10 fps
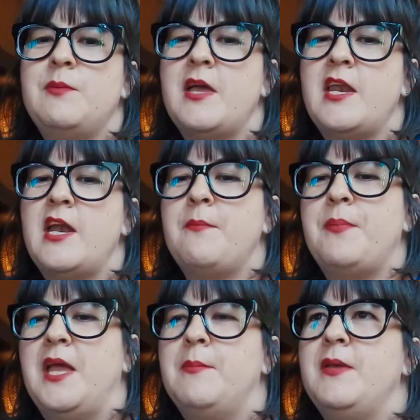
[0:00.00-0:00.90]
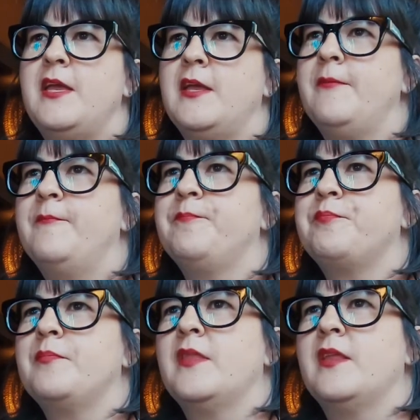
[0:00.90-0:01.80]
men and a baby.
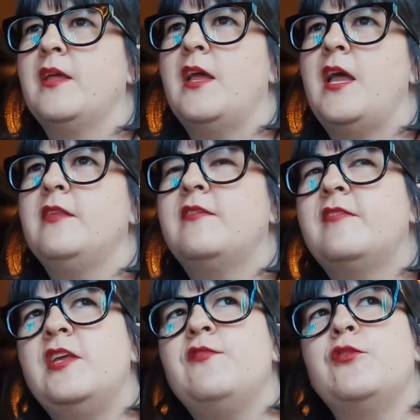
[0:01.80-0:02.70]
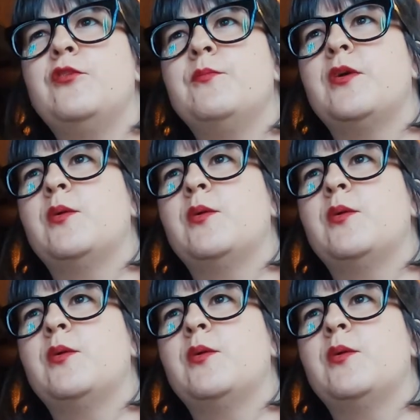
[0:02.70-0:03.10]
And Steve Guttenberg was